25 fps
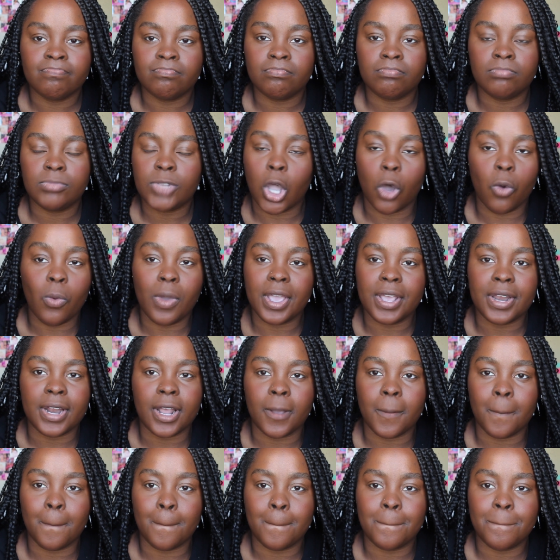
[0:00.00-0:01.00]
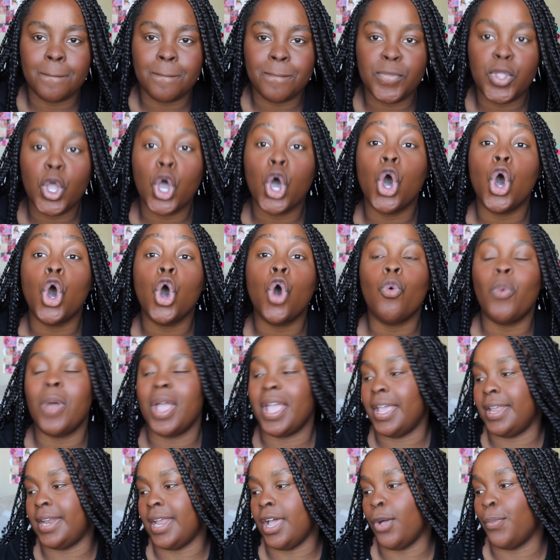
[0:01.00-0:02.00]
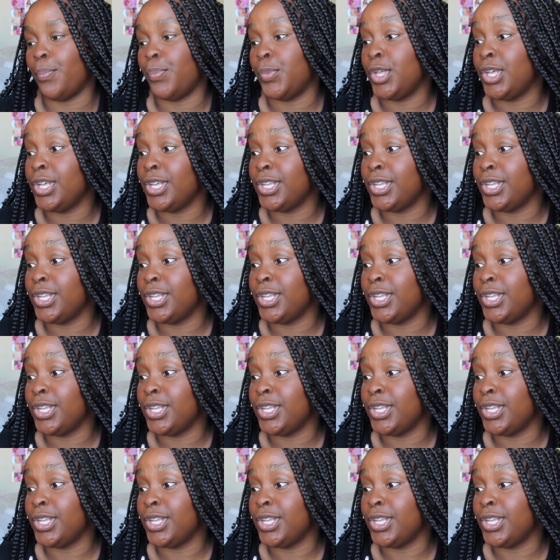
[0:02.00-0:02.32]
No way in hell. No way in hell.